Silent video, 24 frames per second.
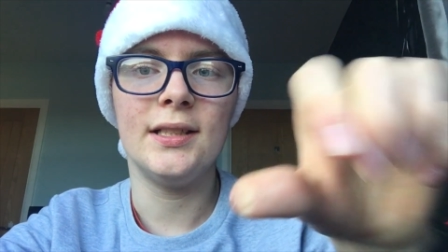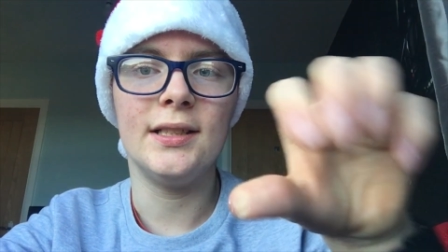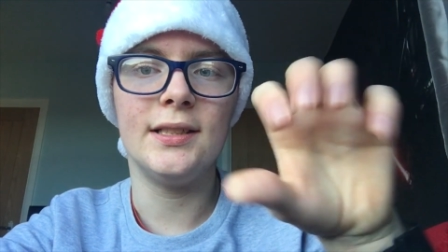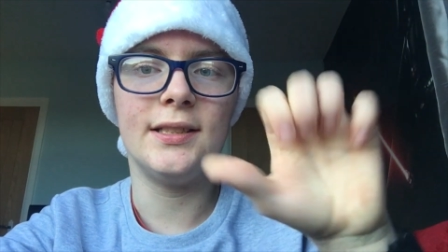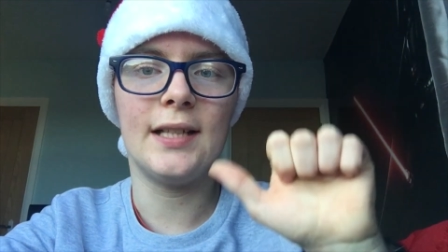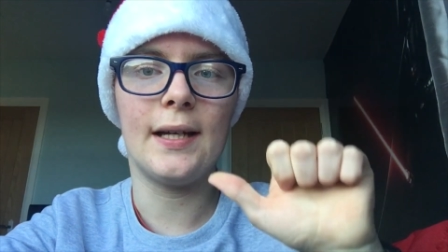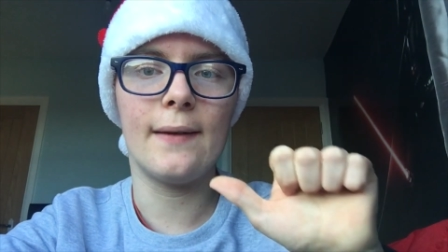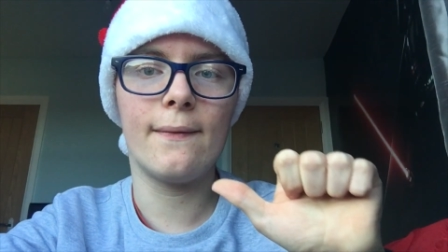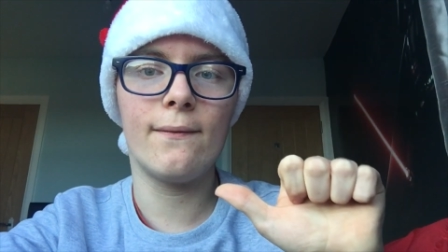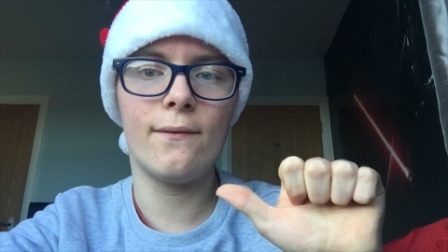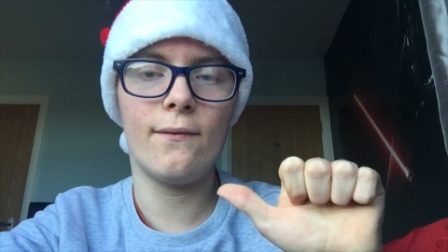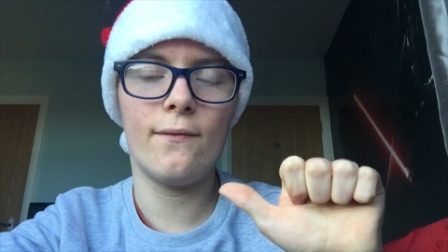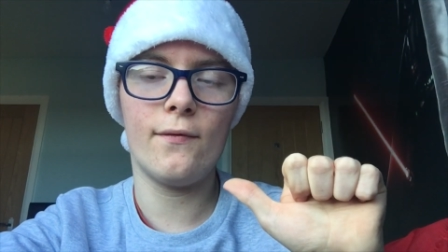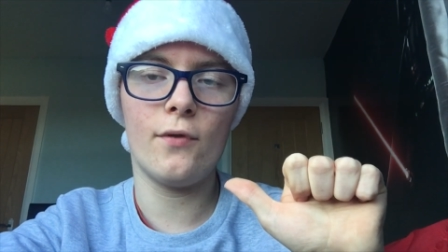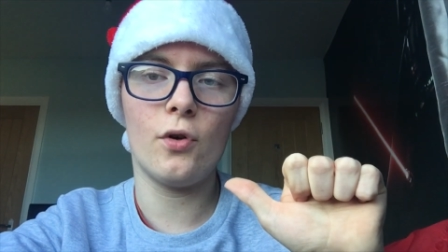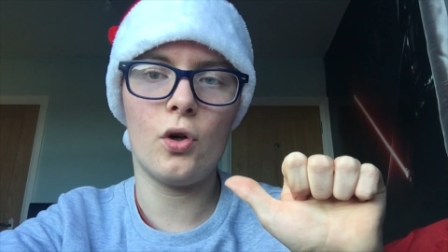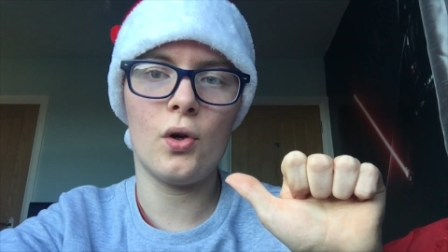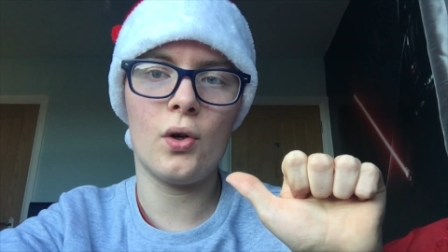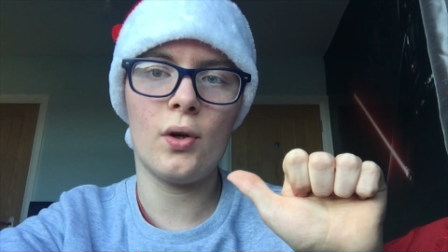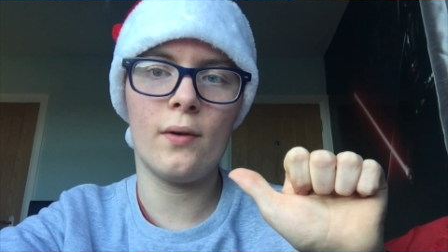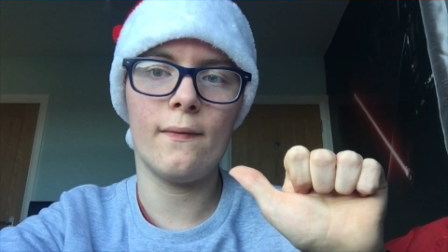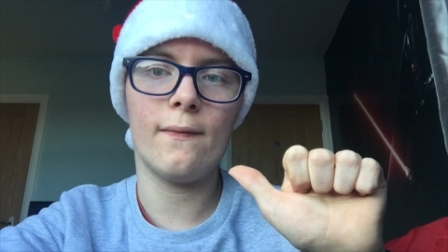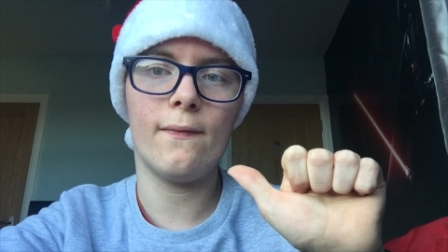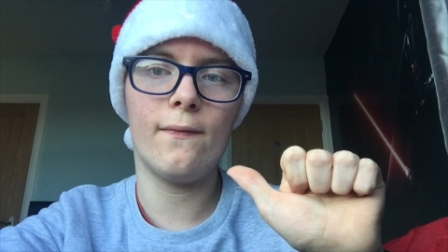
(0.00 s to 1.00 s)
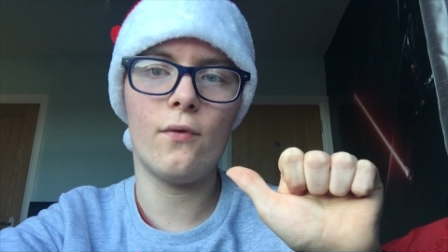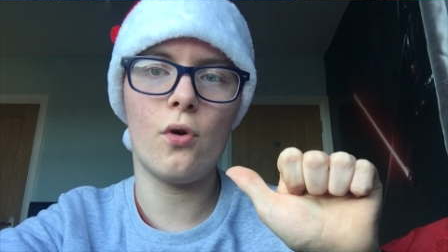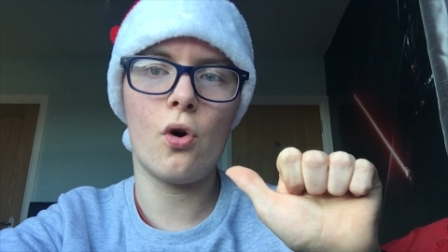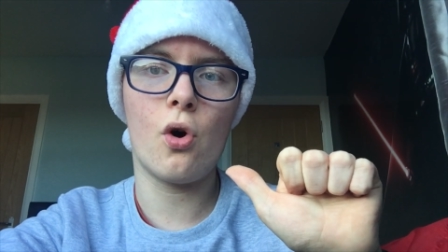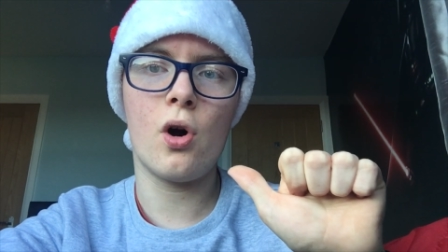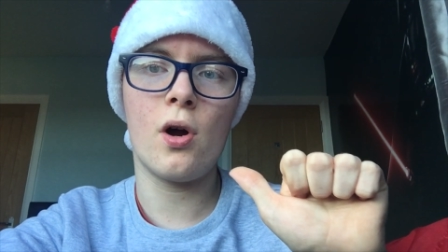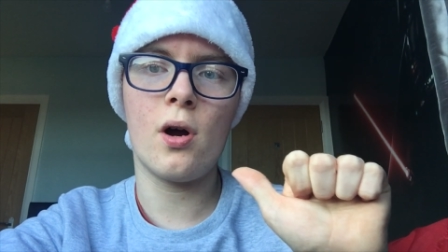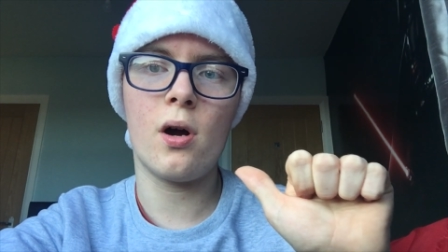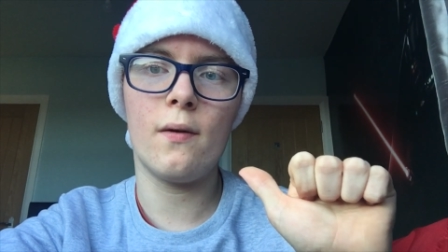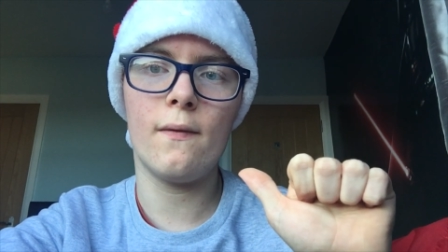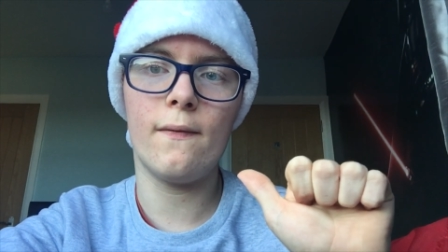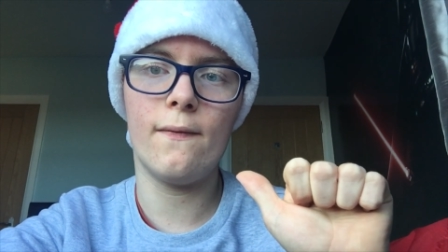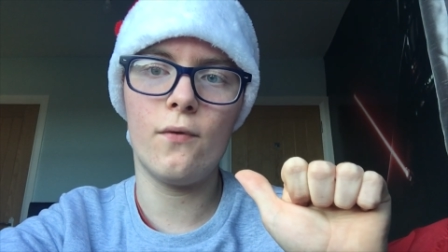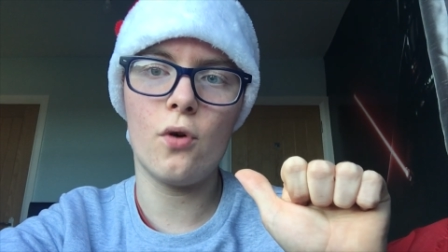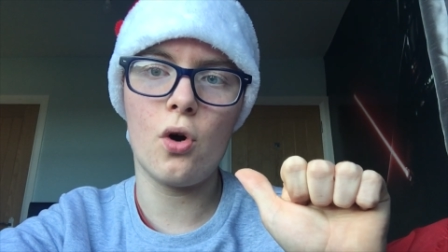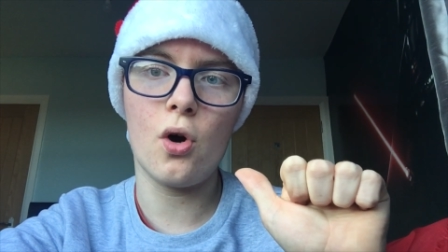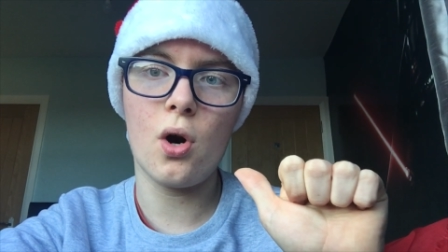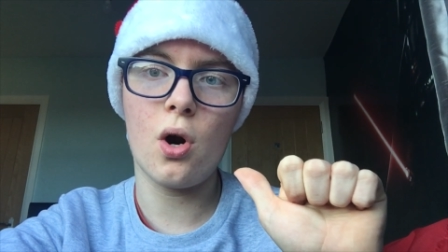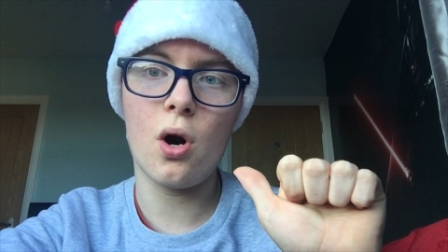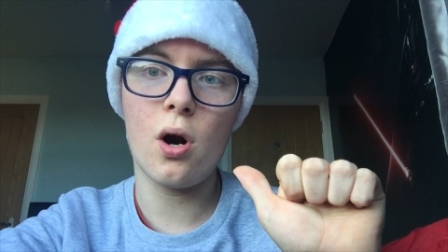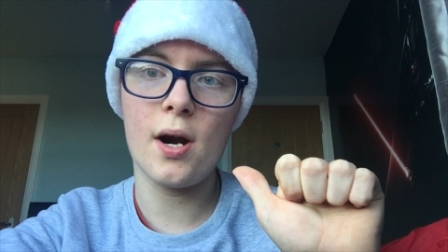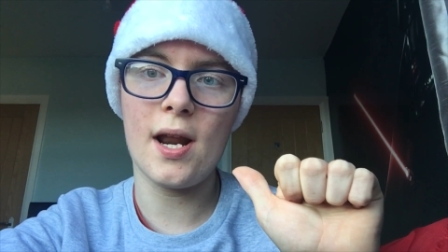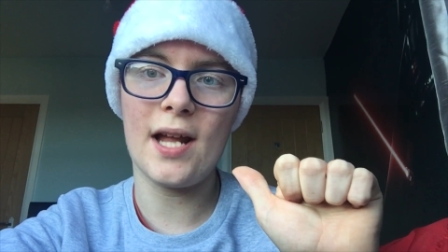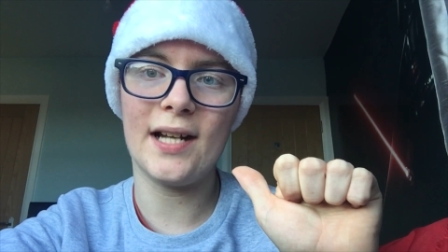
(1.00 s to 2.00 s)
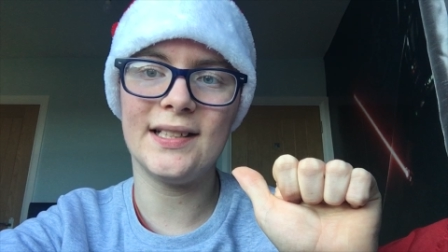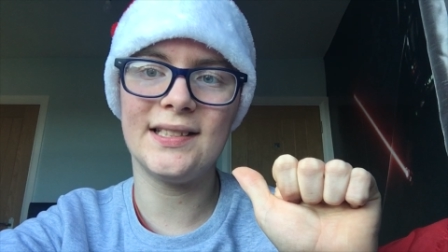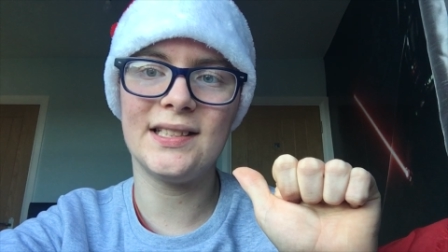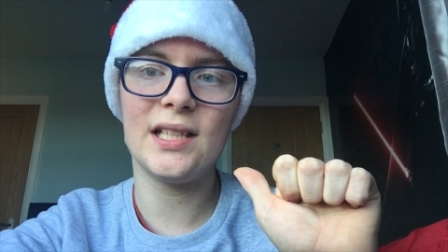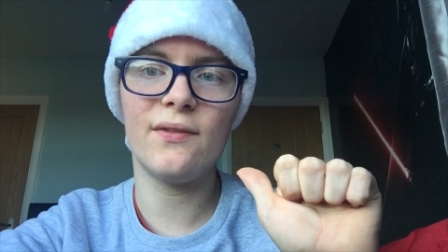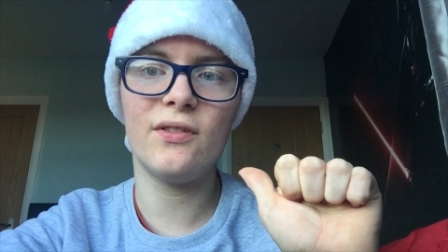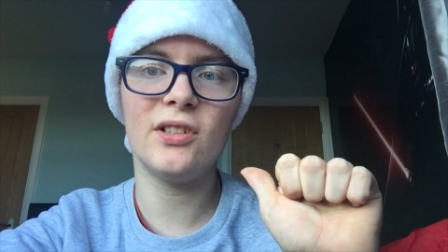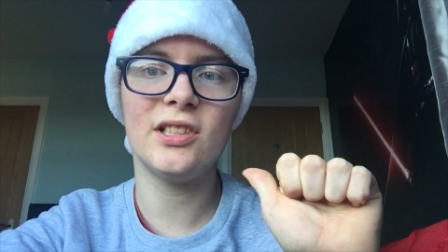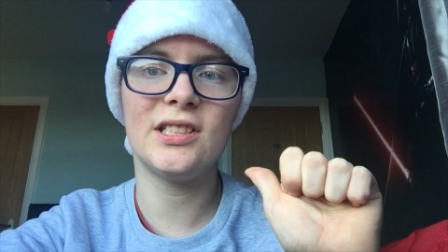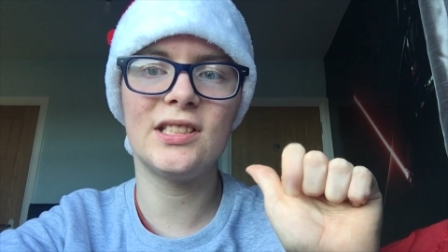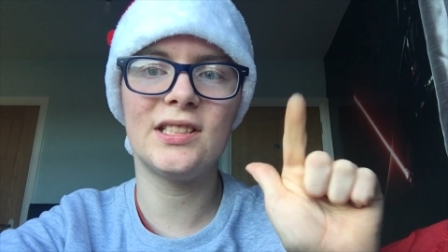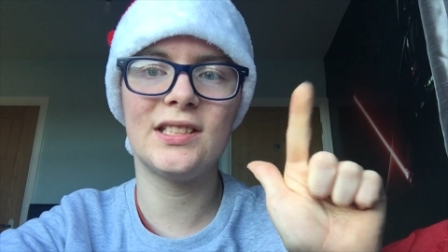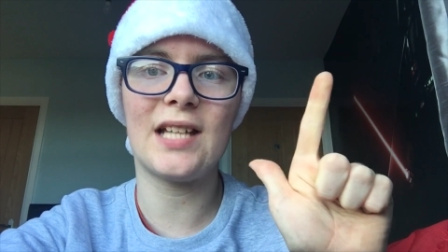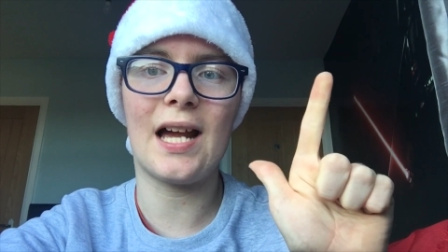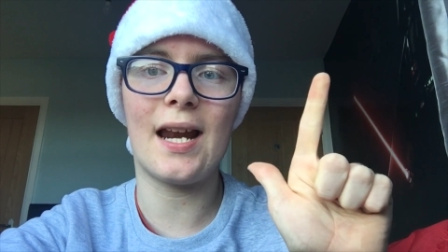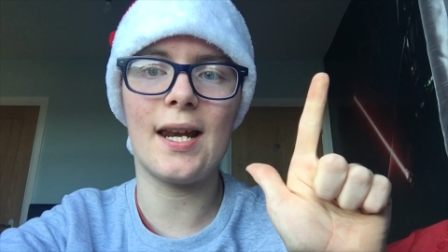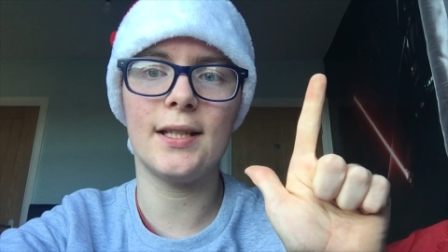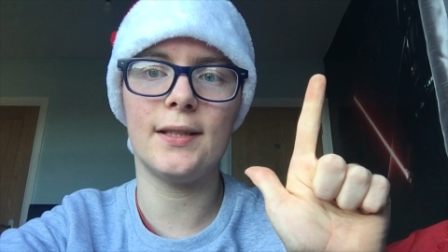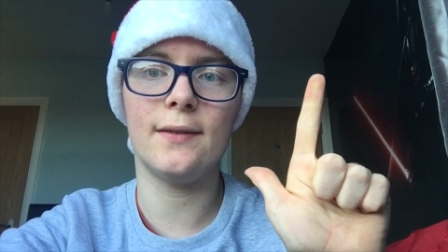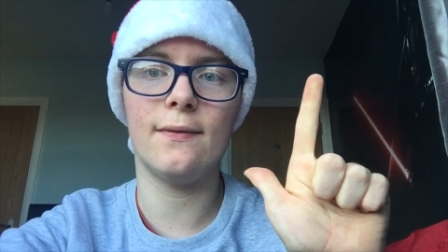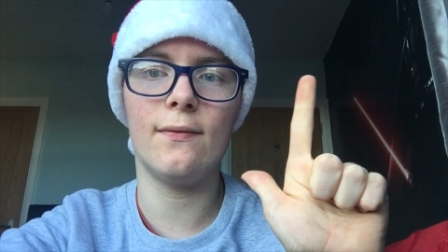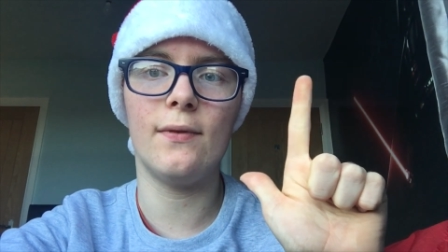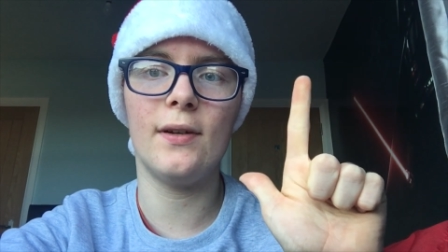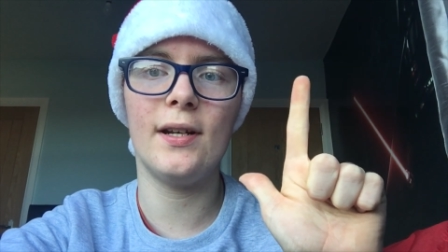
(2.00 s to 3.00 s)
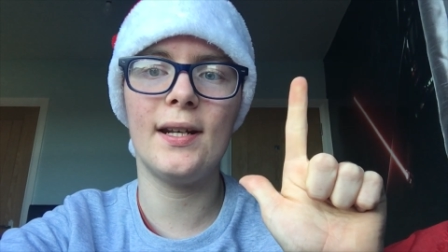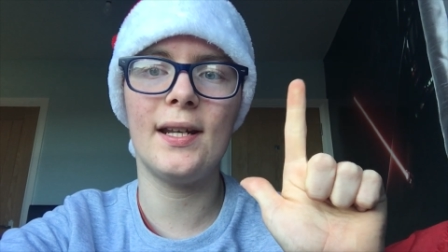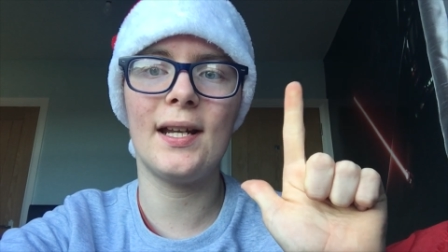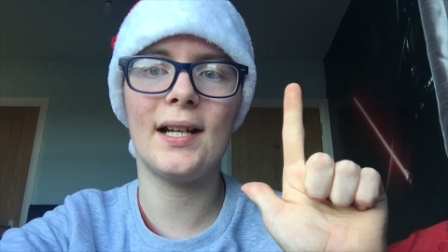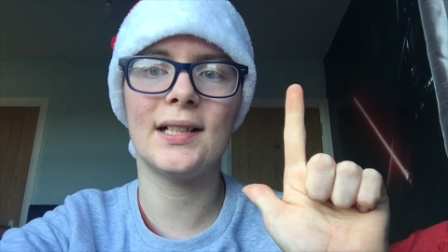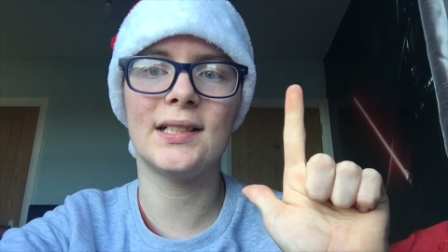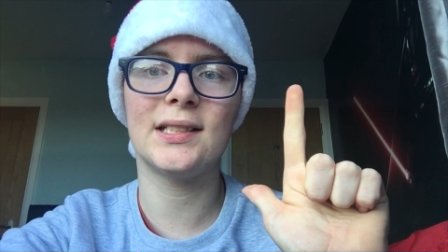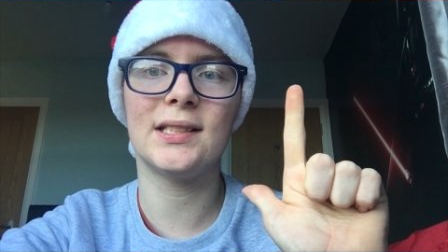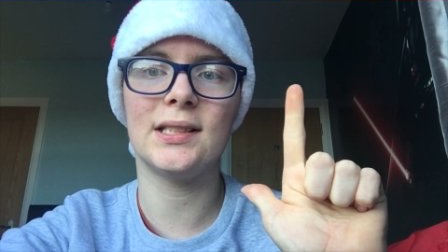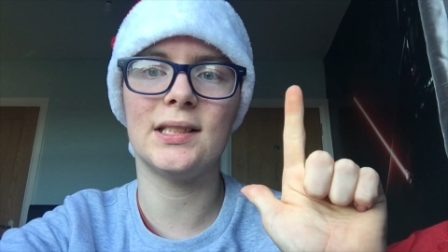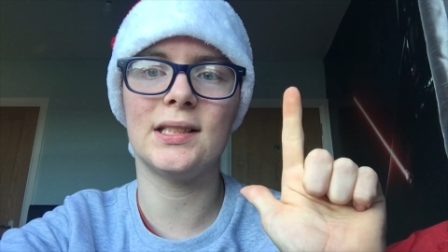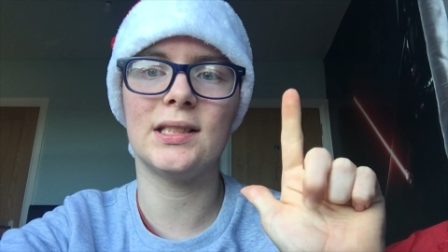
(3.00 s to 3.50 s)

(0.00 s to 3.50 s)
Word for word: z four four four nine seven Salas Vindex,